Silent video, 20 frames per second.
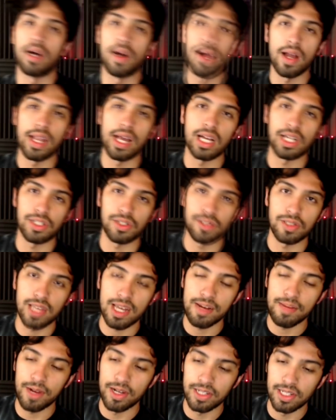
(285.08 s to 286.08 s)
Alright, Nachos,
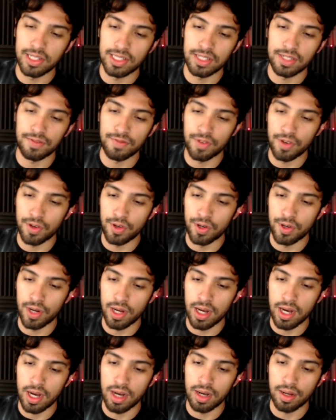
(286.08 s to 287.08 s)
that about does it for
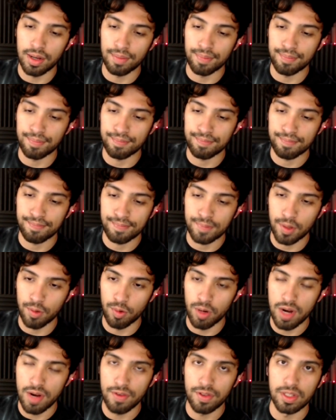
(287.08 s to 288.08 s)

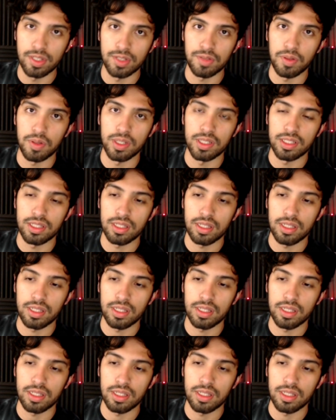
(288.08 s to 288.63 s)
whatever this was.